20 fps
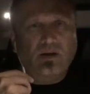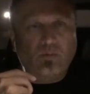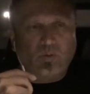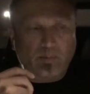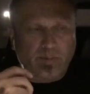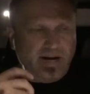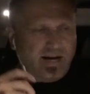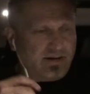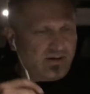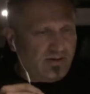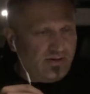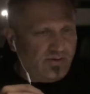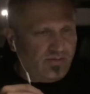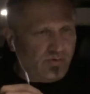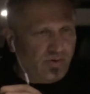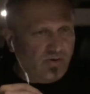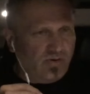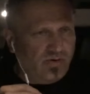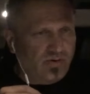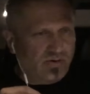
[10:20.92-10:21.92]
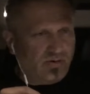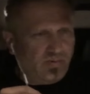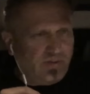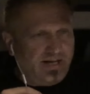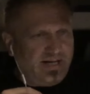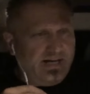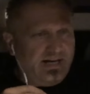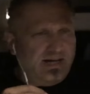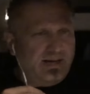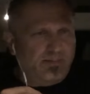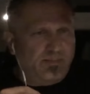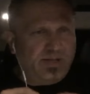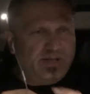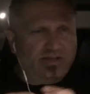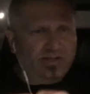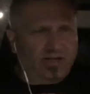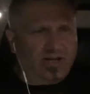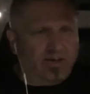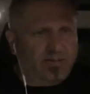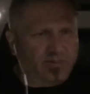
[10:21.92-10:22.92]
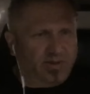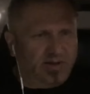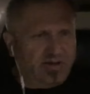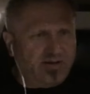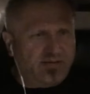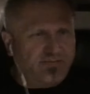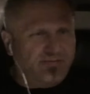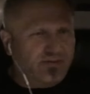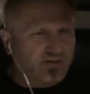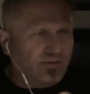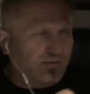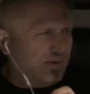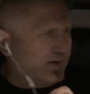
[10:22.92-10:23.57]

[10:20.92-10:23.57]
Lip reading: We're back on the road. We pit stopped there for,